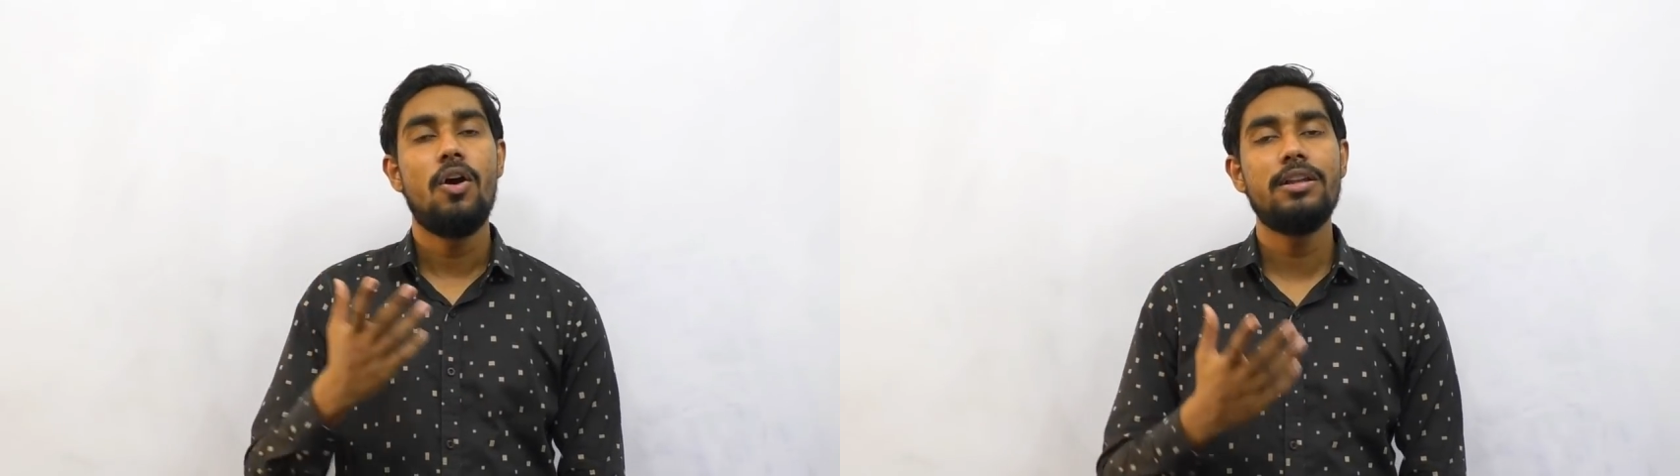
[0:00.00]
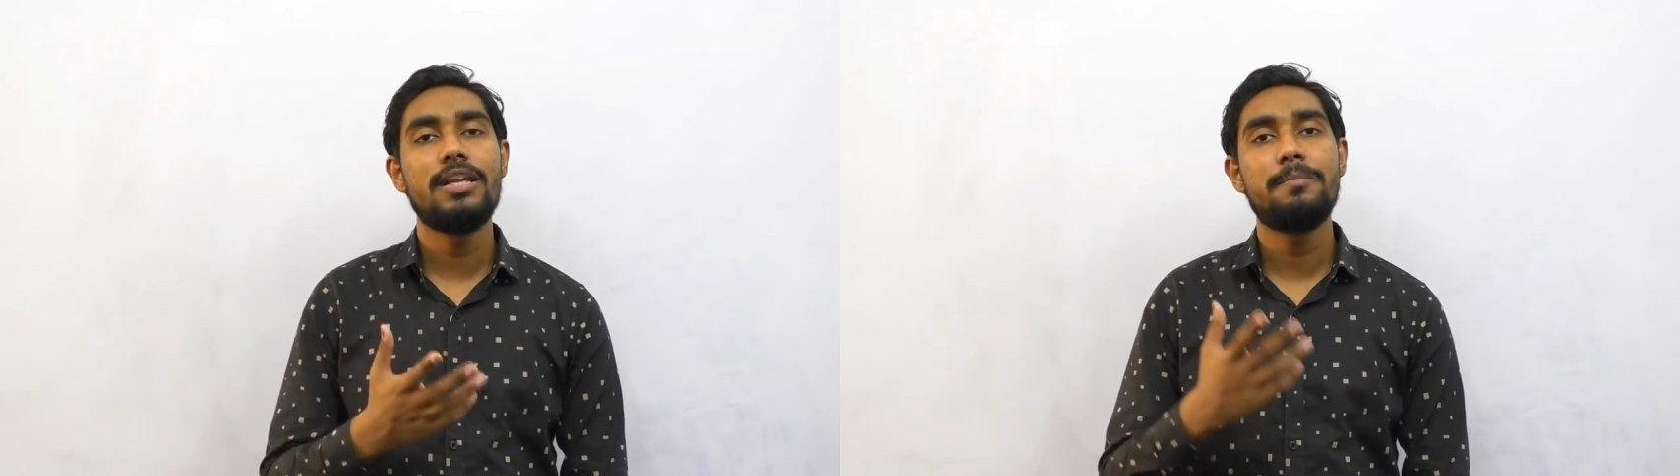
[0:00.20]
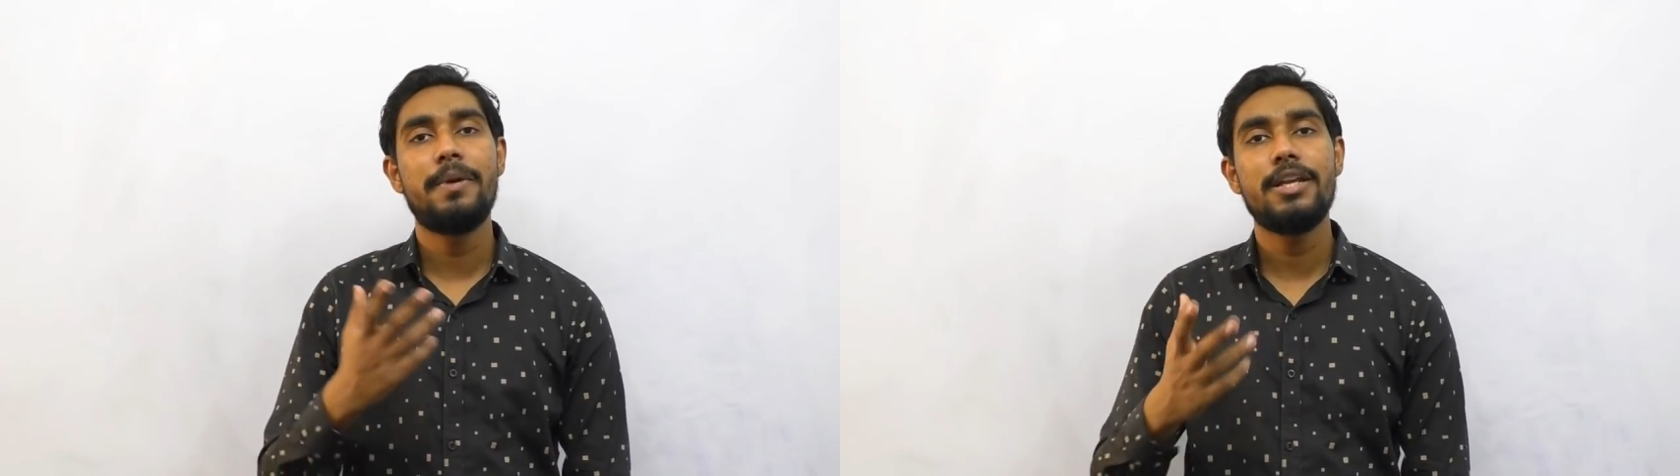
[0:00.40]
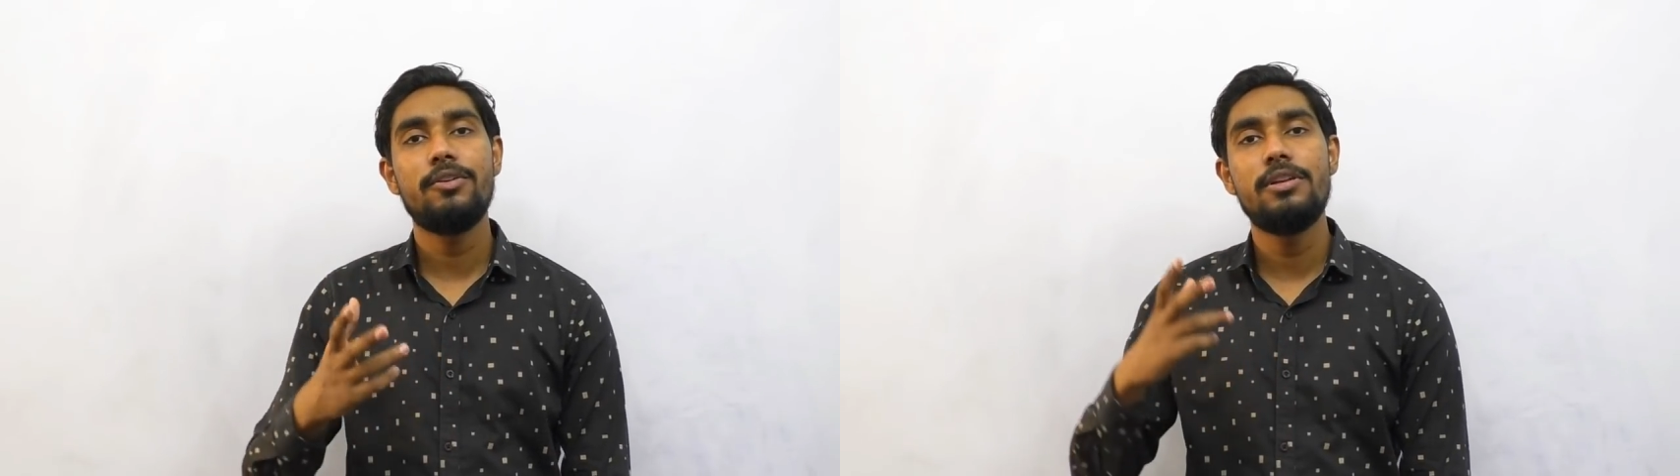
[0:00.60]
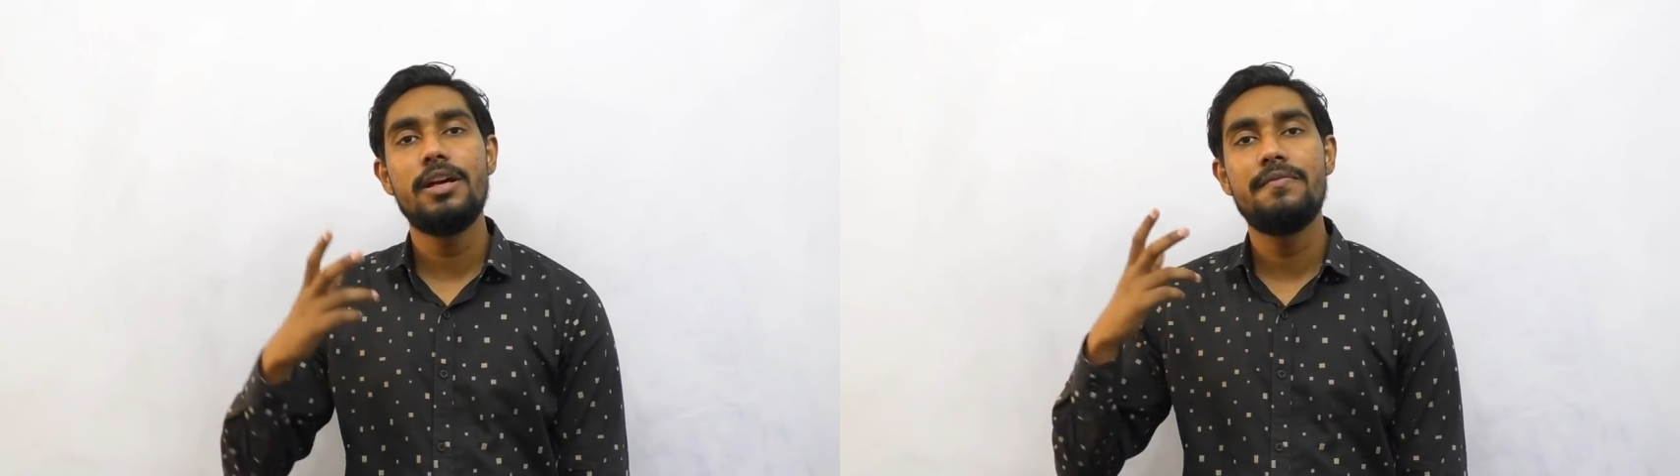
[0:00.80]
or that
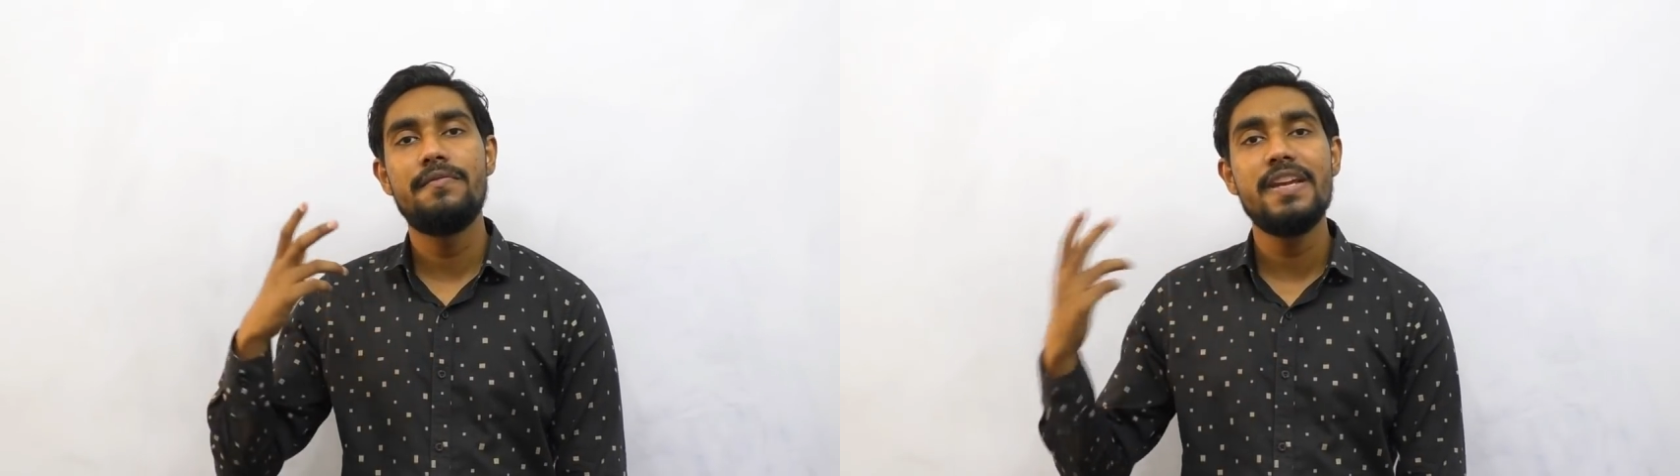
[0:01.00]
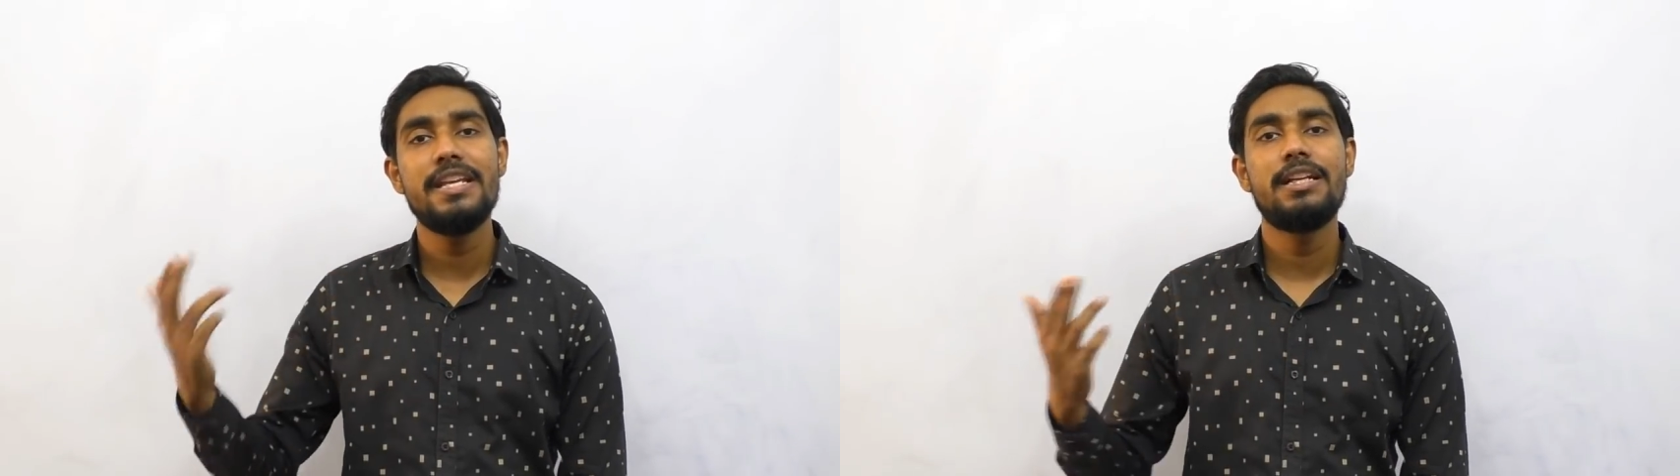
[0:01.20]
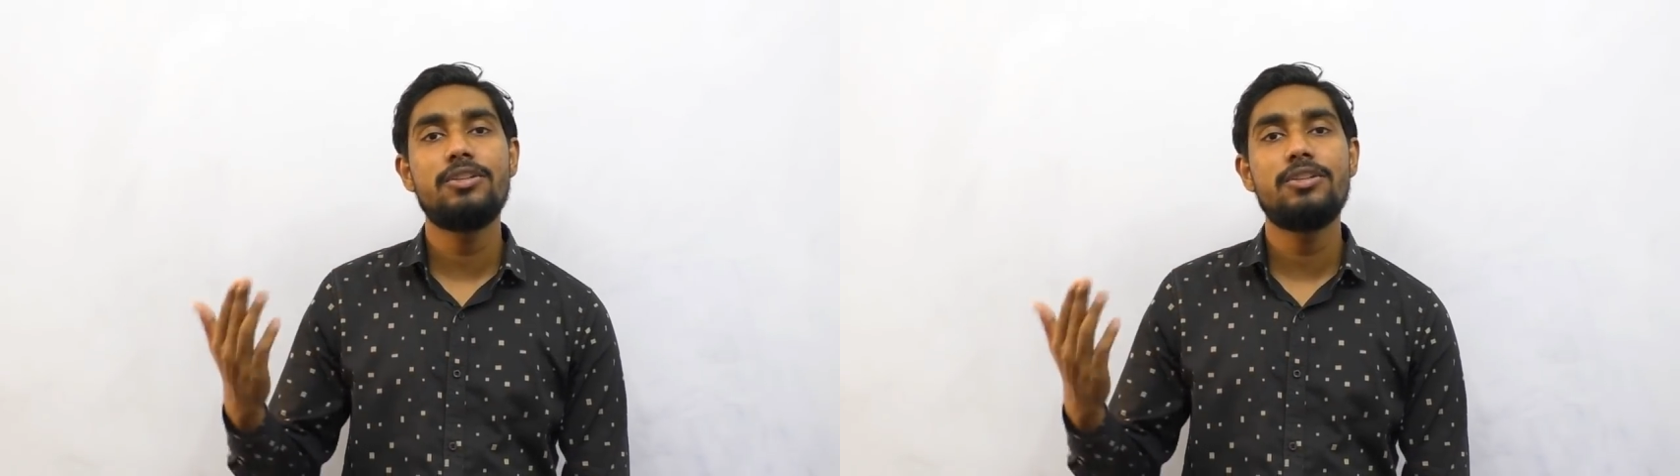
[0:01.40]
particular way